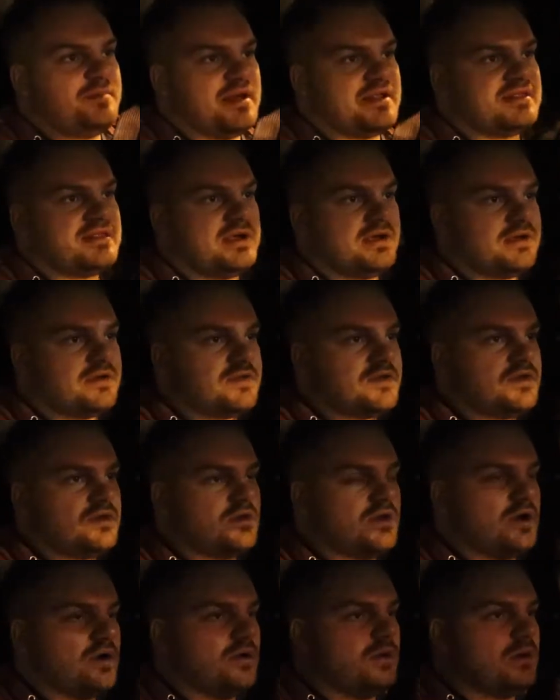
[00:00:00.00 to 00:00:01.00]
but there's
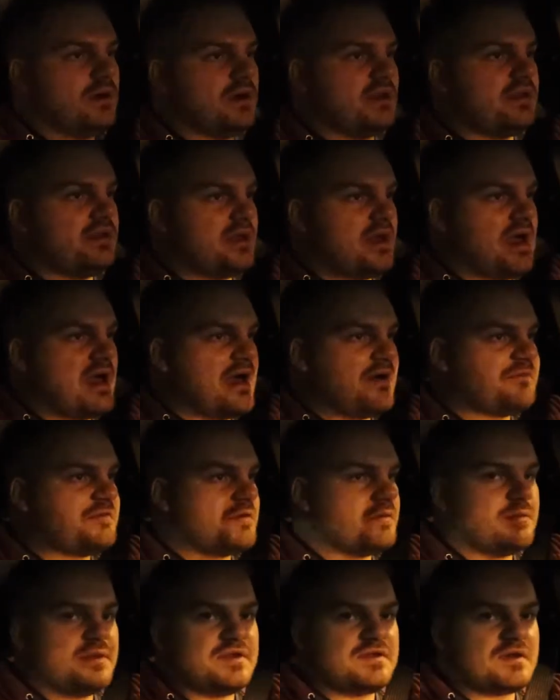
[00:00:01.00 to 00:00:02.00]
no one
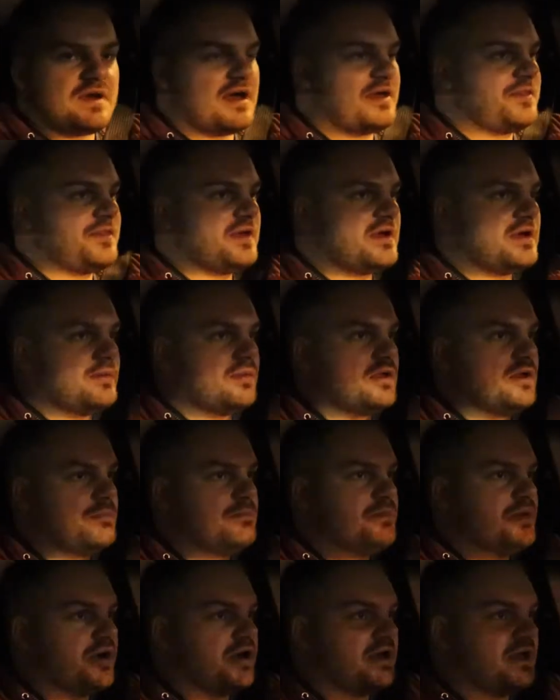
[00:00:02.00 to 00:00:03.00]
after me, so I think I'm gonna
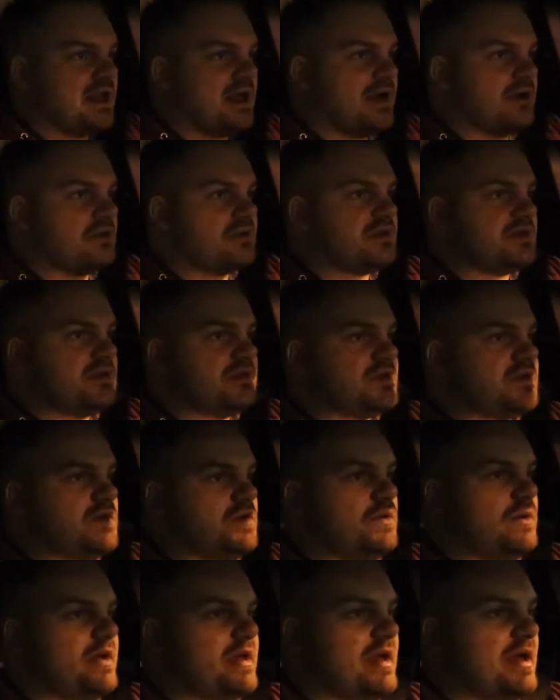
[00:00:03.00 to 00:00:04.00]
book it out until
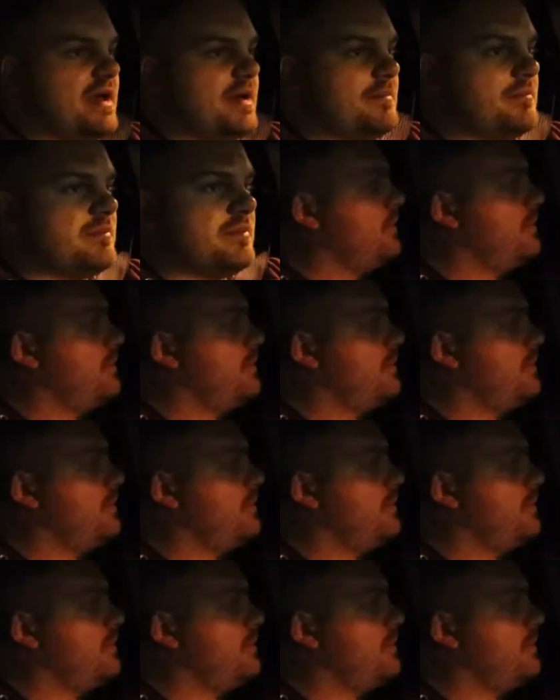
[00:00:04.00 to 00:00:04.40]
two a.m.